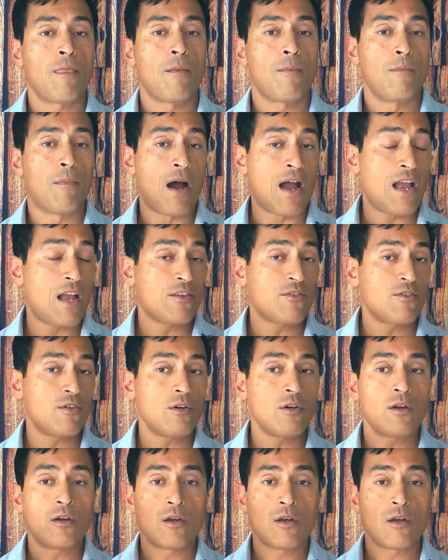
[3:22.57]
My answer,
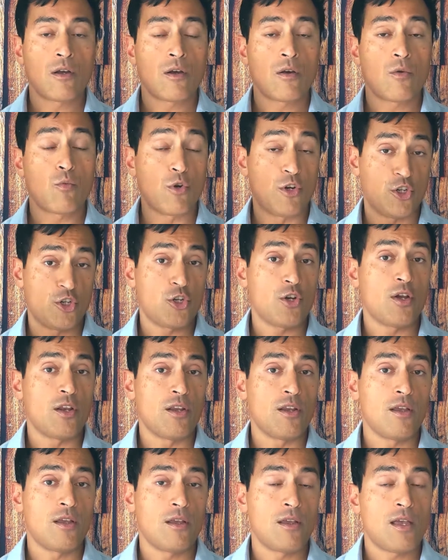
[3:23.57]
we
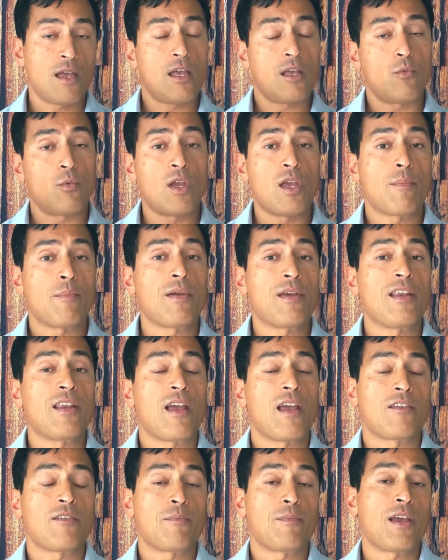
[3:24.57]
should, and we at
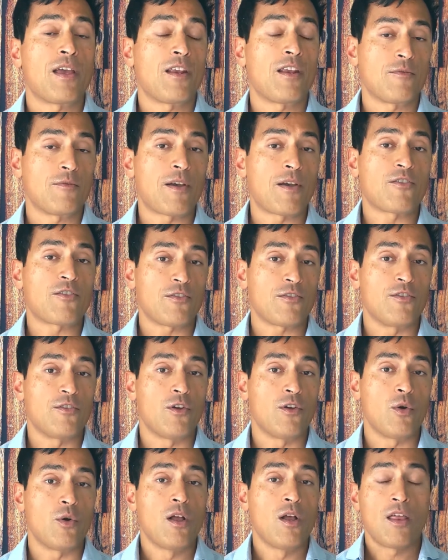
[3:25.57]
PADs, PAD specialists do.
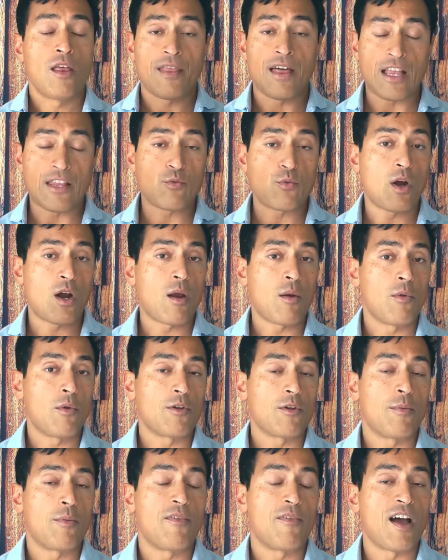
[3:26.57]
That's where we're able
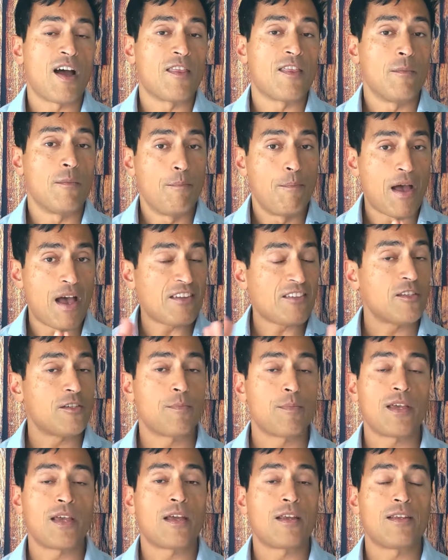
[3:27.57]
to provide the best
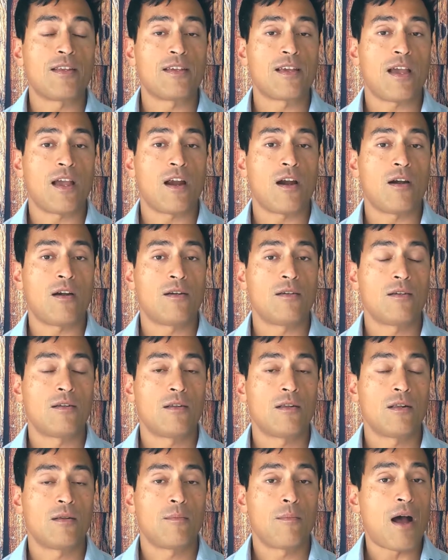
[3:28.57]
PAD care
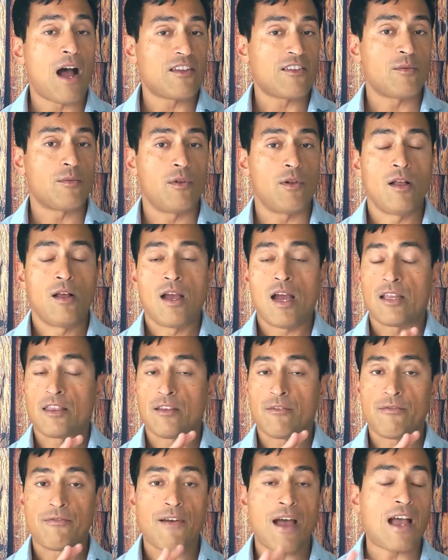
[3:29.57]
possible at the
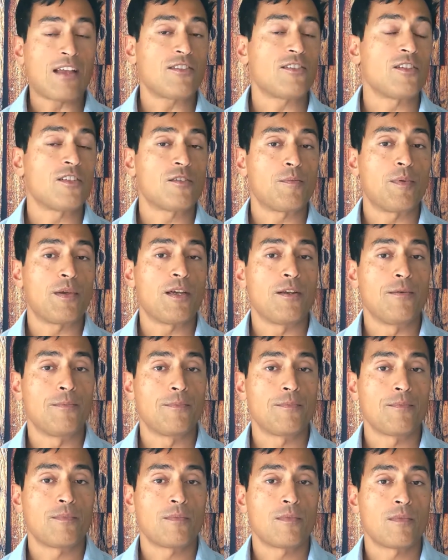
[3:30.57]
fastest speed
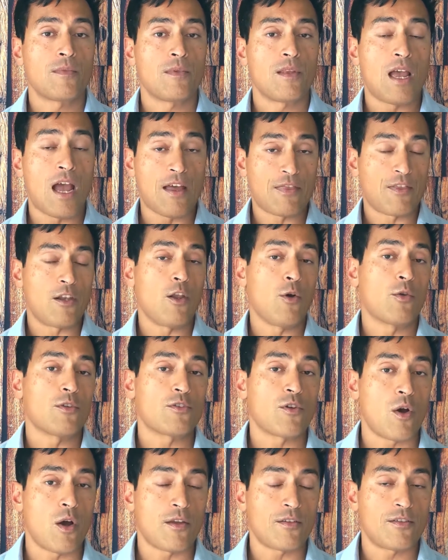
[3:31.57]
at the lowest
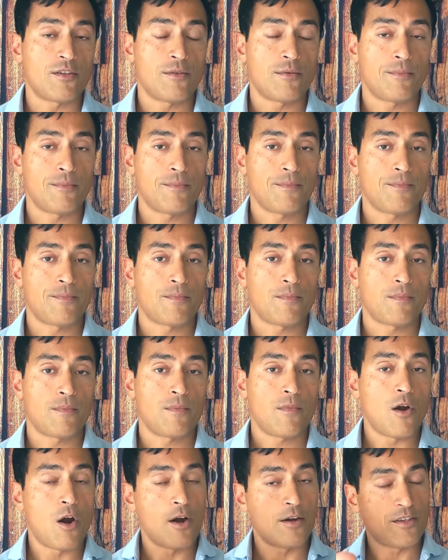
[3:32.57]
cost.
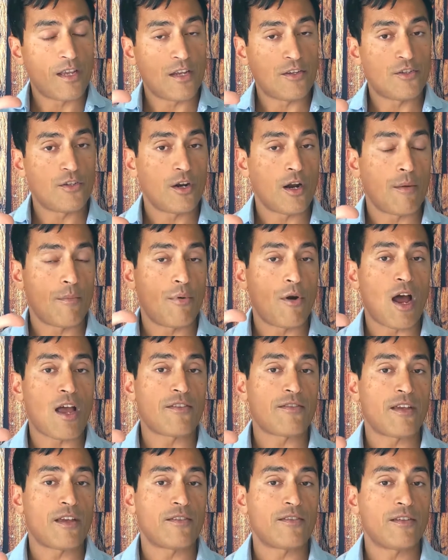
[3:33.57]
Our attention on
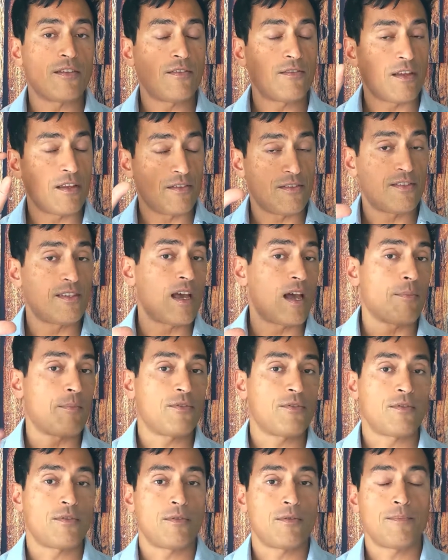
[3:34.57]
processes and
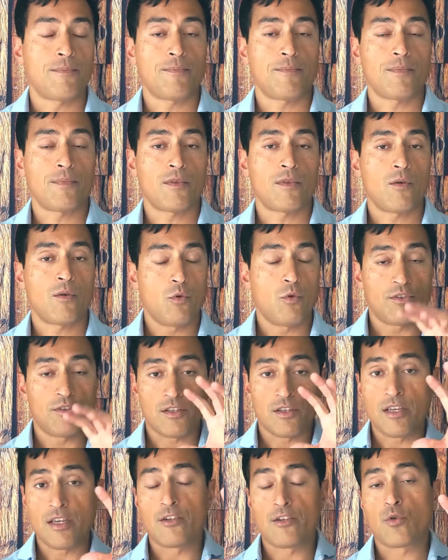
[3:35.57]
steps, which
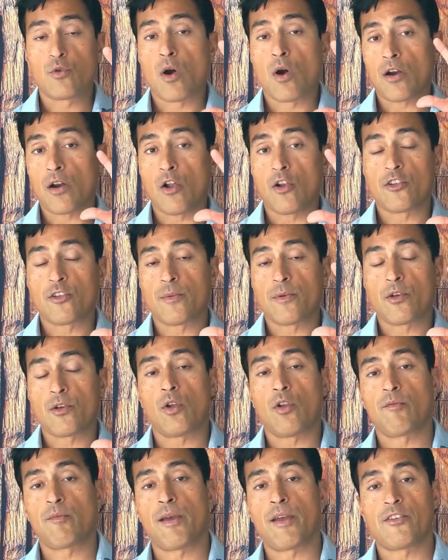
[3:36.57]
lead to our ultimate goal
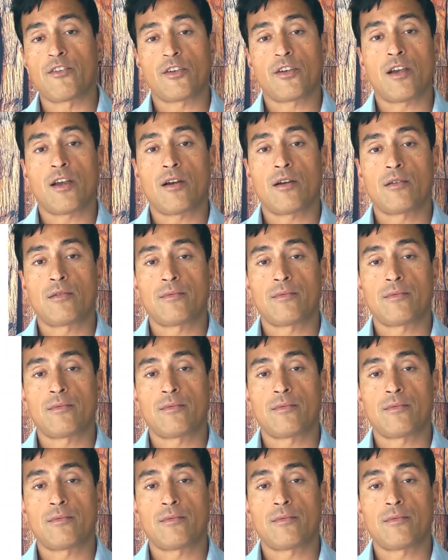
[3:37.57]
of patient care.